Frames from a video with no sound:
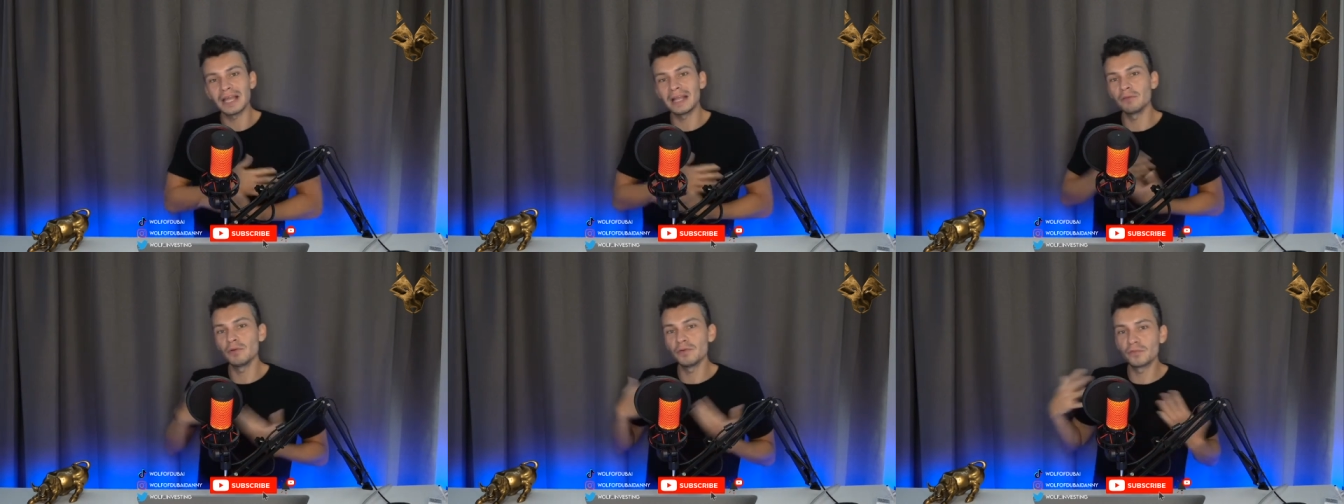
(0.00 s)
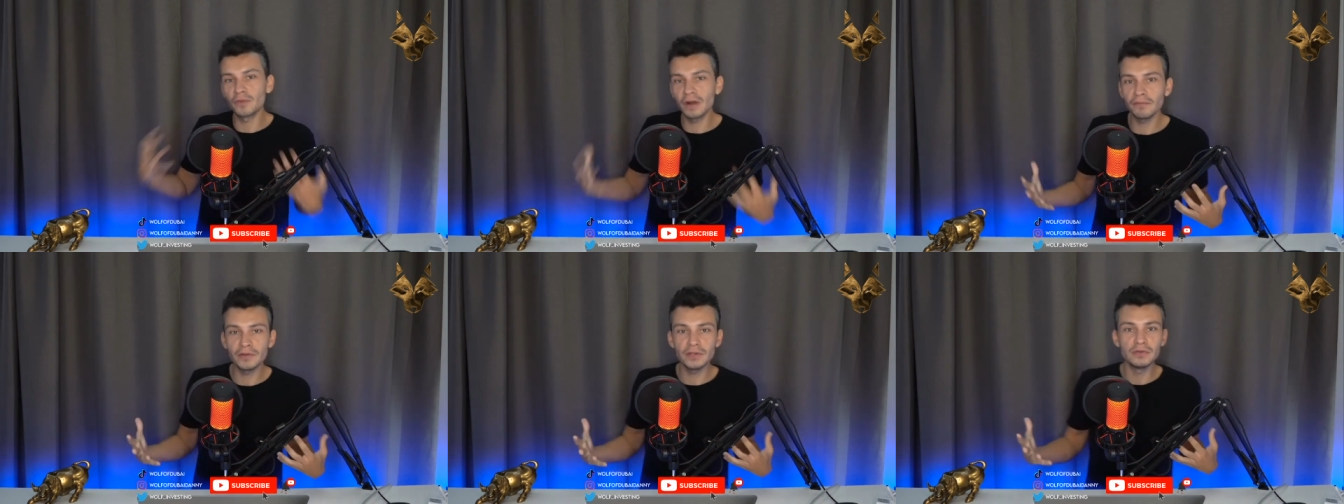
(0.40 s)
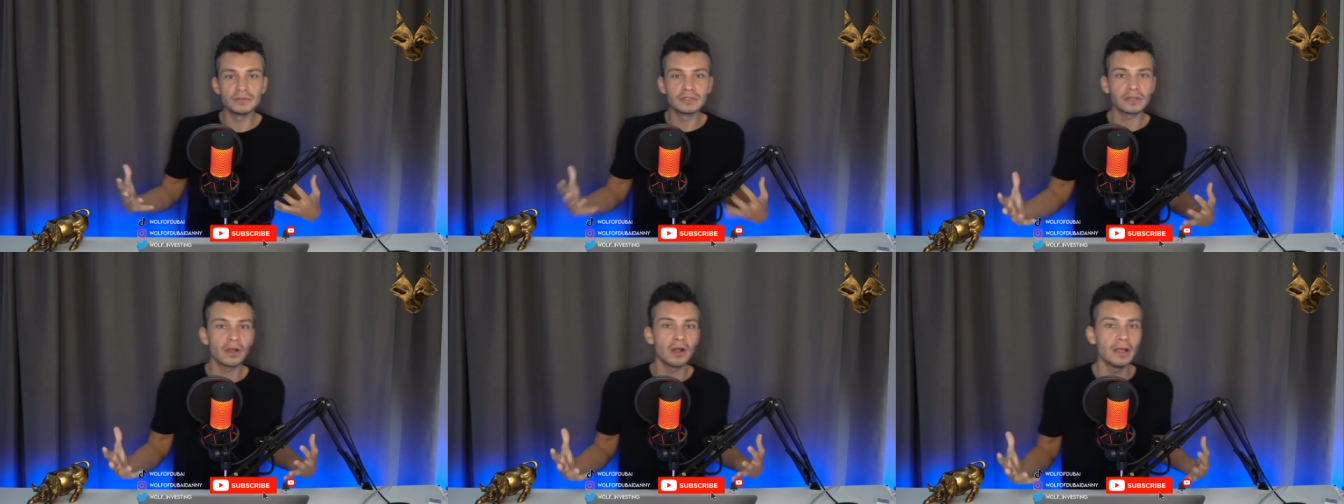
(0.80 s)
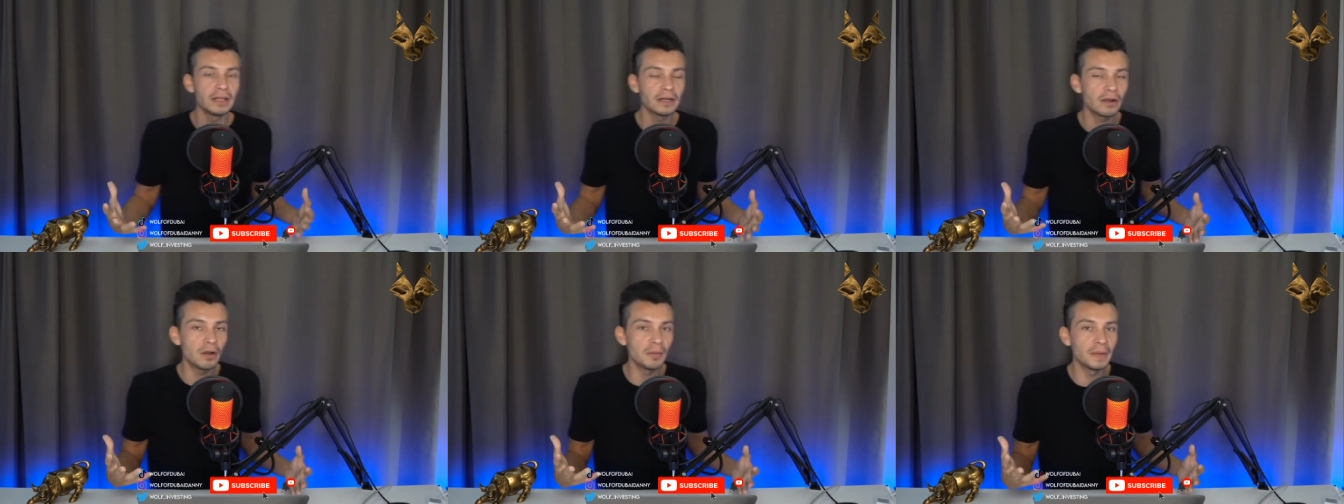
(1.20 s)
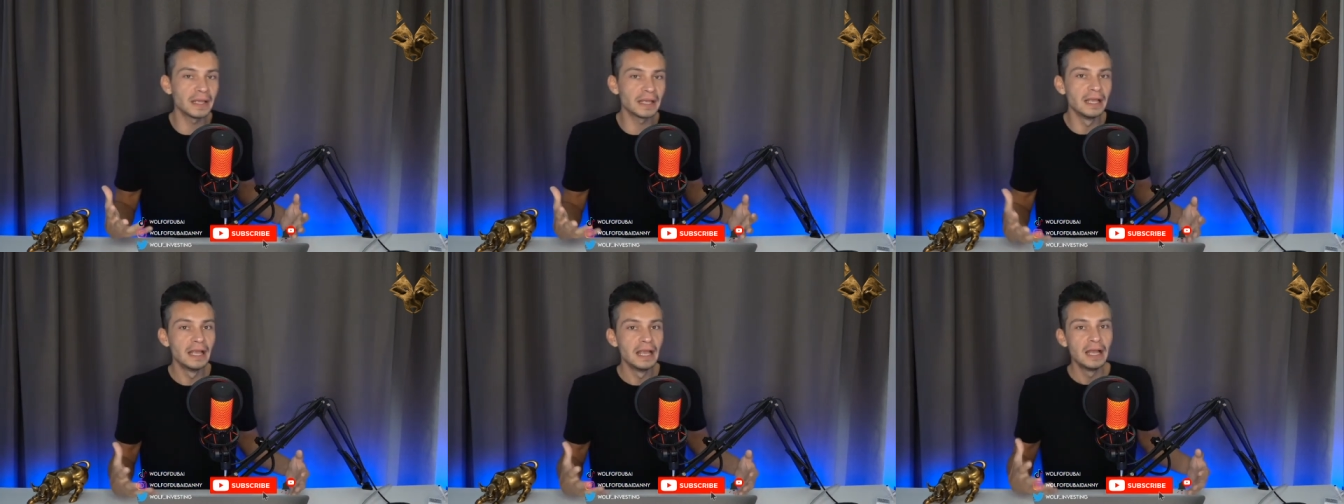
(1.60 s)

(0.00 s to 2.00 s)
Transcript: and with revenues incoming,